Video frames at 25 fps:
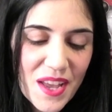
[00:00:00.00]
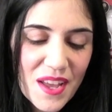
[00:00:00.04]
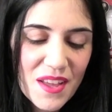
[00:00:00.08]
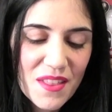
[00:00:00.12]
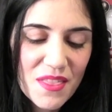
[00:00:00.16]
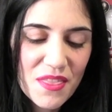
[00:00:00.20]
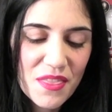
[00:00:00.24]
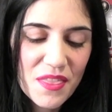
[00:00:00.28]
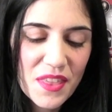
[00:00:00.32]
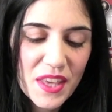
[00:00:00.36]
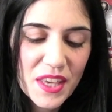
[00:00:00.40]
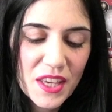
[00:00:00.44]

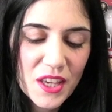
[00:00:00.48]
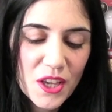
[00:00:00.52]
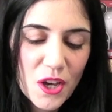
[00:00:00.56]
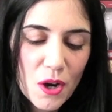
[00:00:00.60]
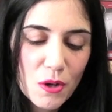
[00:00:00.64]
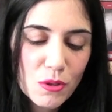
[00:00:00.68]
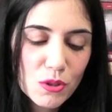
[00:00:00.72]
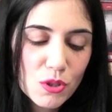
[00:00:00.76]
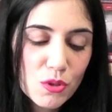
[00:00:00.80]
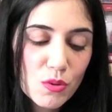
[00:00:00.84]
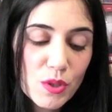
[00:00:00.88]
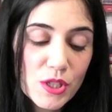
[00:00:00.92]
They
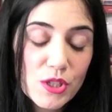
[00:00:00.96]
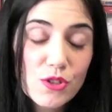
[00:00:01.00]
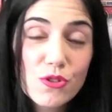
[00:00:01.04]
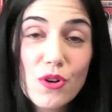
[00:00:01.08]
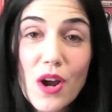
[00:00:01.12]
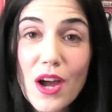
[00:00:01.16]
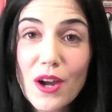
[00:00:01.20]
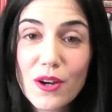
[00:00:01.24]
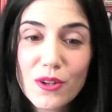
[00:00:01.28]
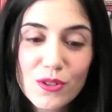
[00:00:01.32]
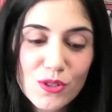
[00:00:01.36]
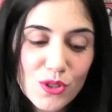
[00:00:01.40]
go to a
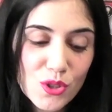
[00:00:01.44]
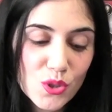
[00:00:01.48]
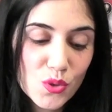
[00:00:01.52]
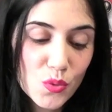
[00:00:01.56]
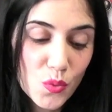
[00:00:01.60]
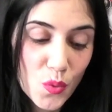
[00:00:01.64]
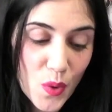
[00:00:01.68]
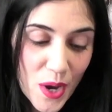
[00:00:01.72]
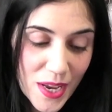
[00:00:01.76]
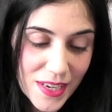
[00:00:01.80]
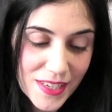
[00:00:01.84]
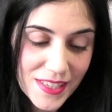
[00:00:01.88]
dragon's
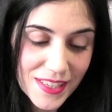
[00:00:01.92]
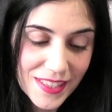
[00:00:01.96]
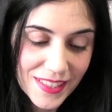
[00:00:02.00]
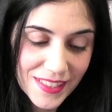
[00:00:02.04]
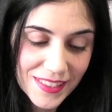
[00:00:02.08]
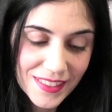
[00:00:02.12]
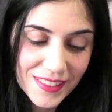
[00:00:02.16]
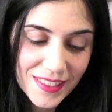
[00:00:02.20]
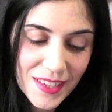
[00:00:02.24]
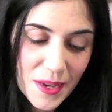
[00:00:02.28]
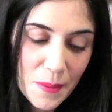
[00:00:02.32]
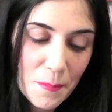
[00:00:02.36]

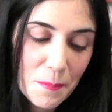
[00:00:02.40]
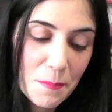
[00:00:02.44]
wedding,